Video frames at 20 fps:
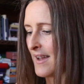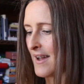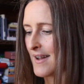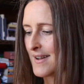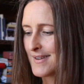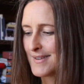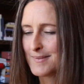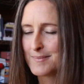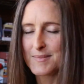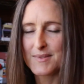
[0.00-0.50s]

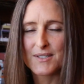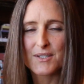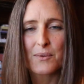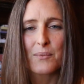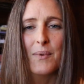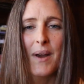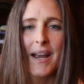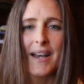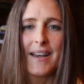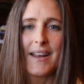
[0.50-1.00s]
um, to
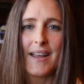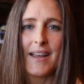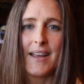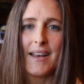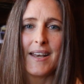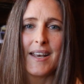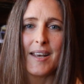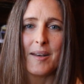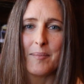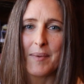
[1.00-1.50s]
write
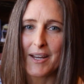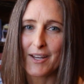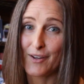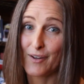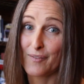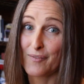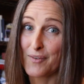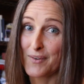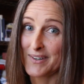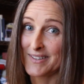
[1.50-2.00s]
in and make
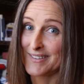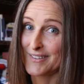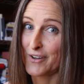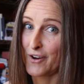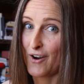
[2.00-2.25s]
your voice